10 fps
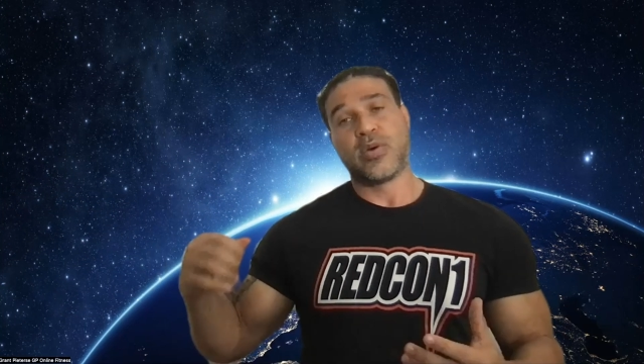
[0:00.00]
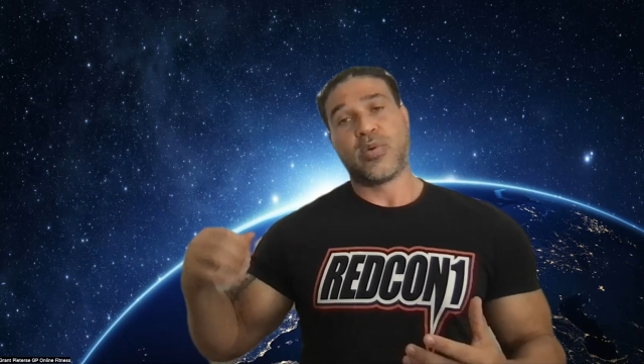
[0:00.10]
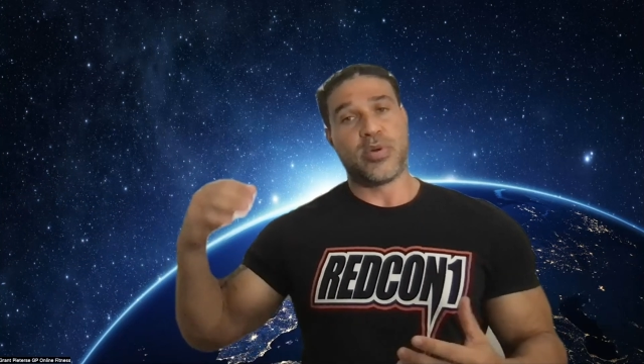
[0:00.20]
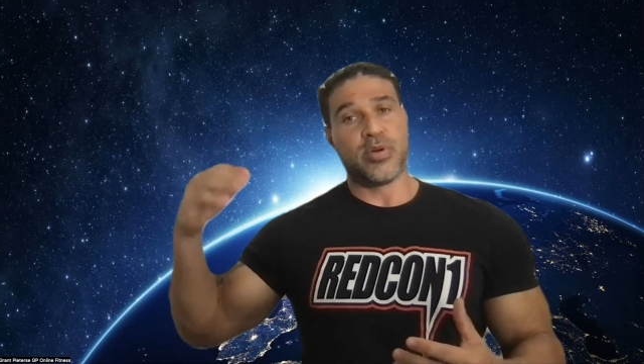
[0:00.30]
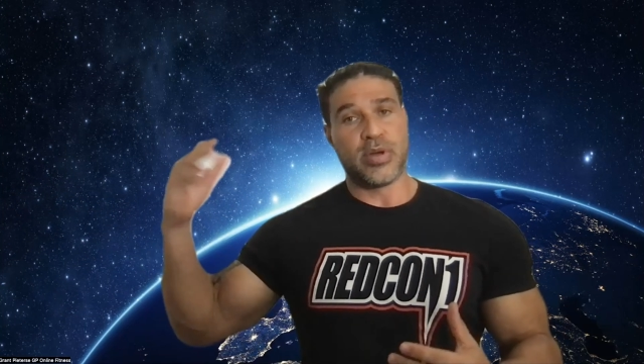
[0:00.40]

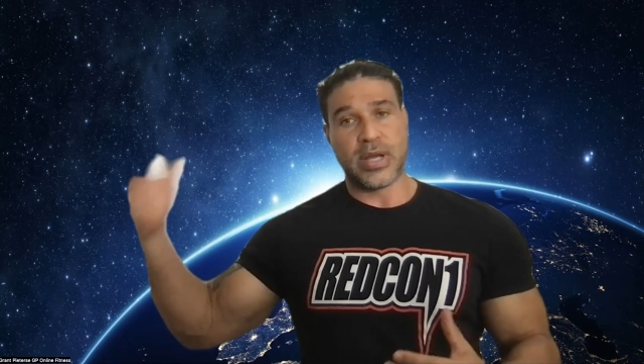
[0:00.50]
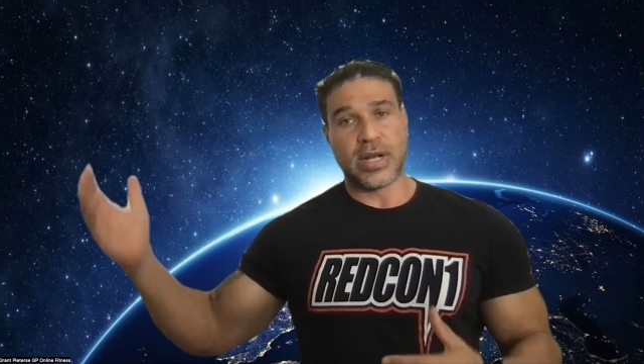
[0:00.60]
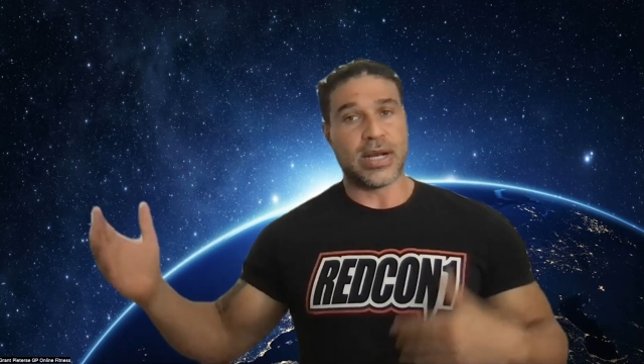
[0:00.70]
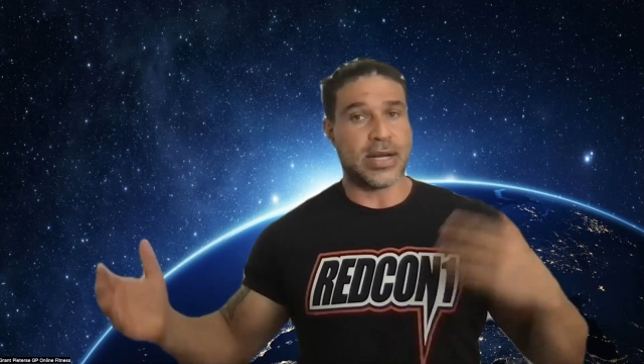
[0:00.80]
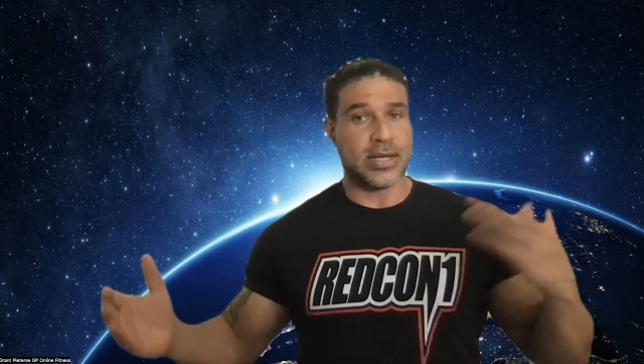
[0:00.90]
when we're doing
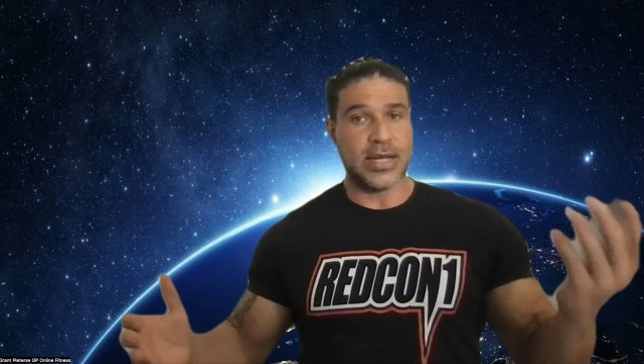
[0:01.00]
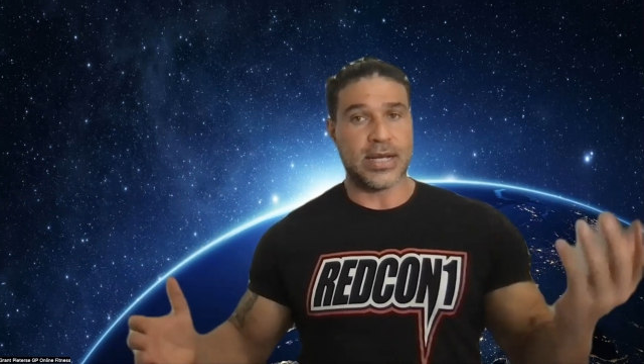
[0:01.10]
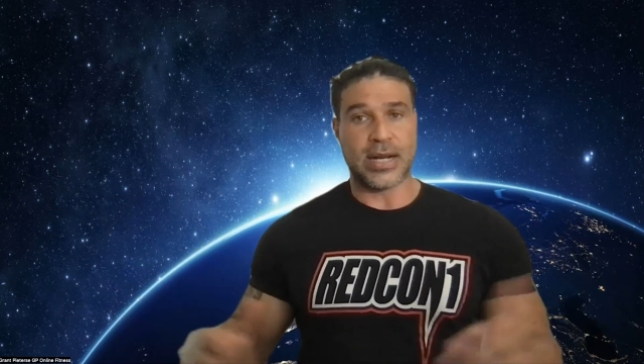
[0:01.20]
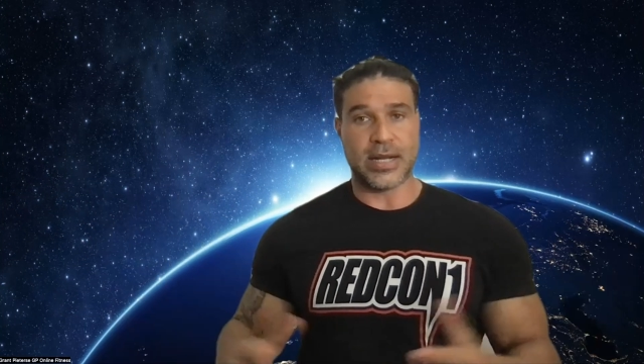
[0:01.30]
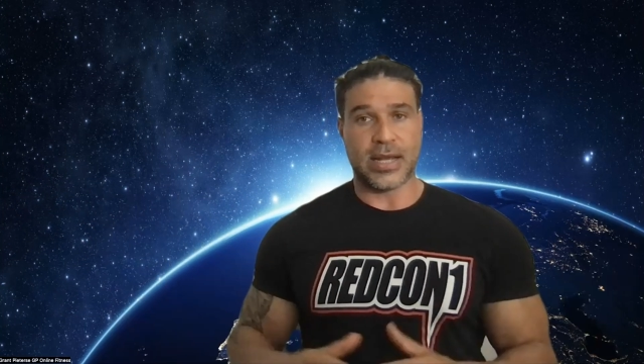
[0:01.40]
incline,
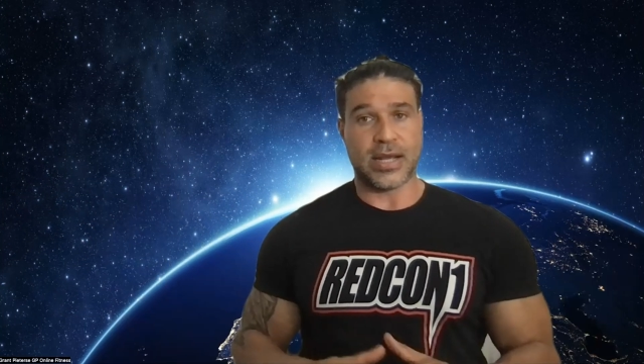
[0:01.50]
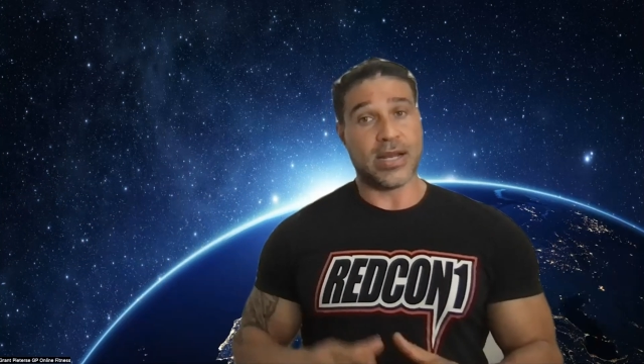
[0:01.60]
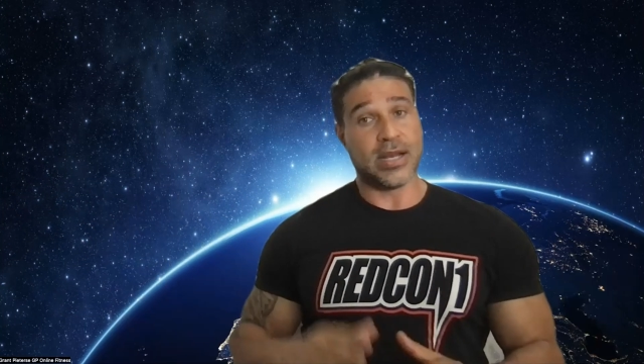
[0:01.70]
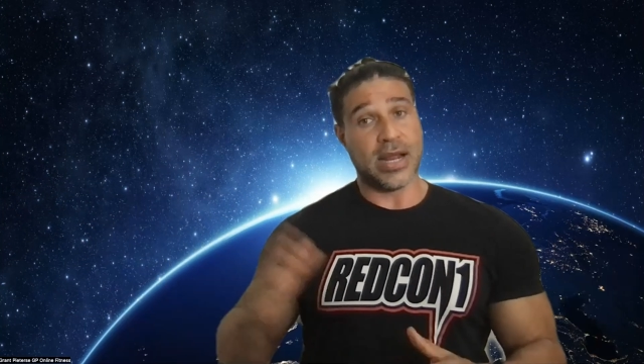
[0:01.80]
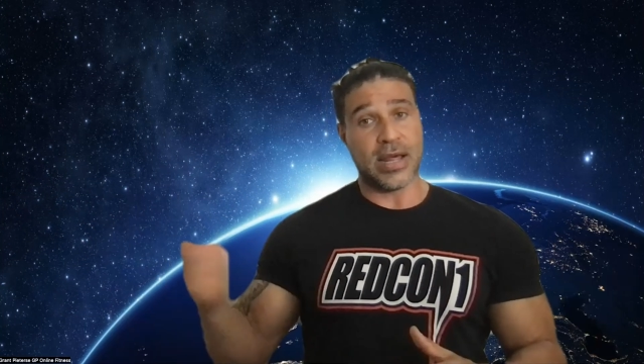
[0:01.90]
decline,
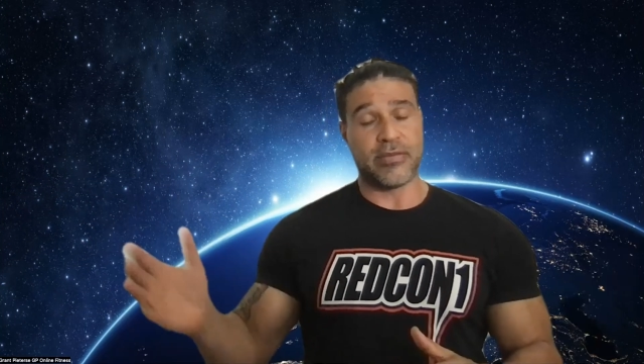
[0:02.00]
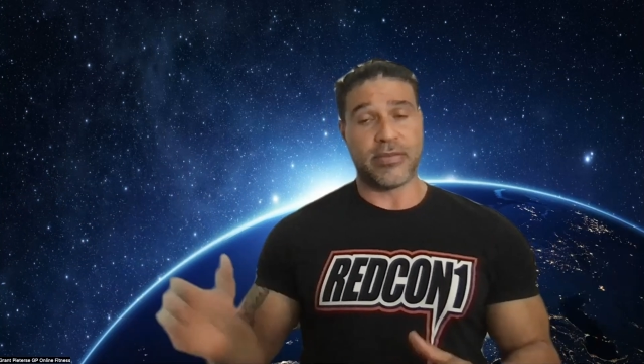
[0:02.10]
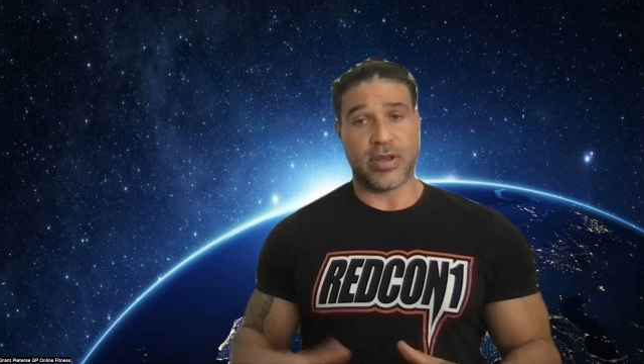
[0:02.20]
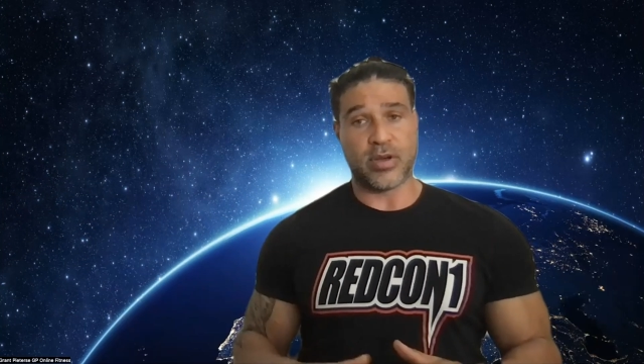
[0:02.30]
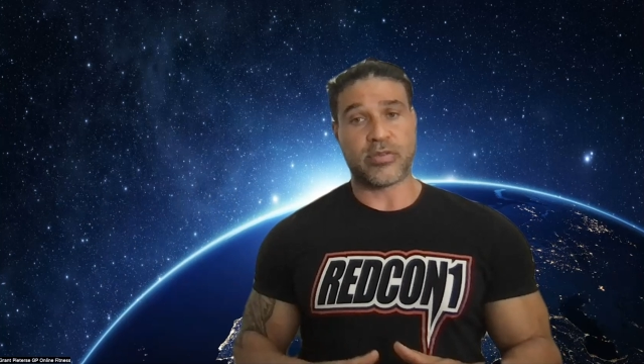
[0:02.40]
and other
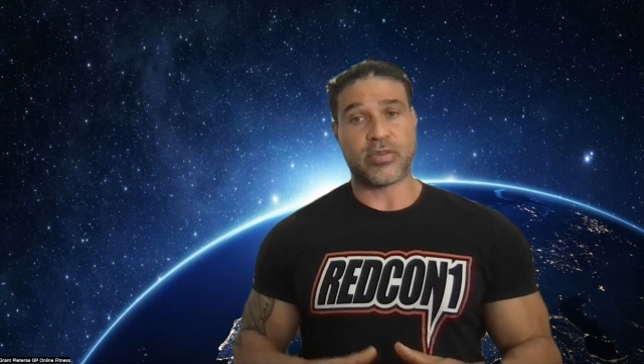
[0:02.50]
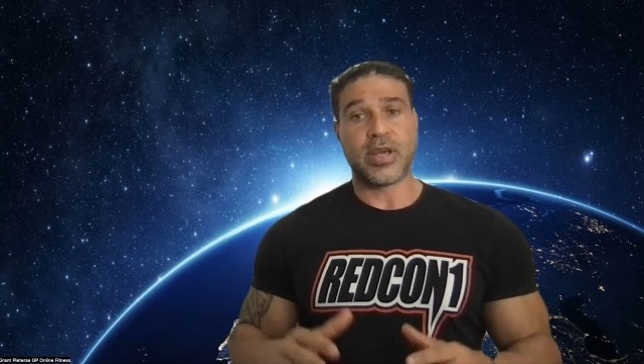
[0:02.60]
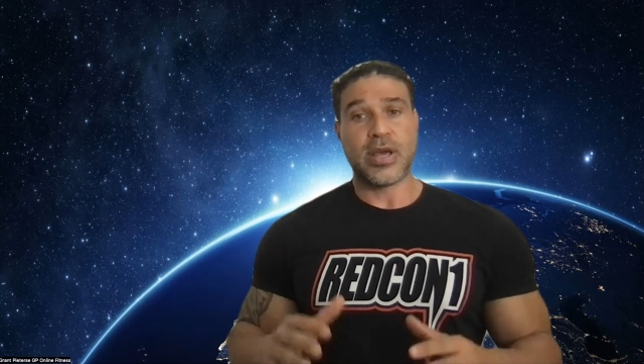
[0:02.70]
videos.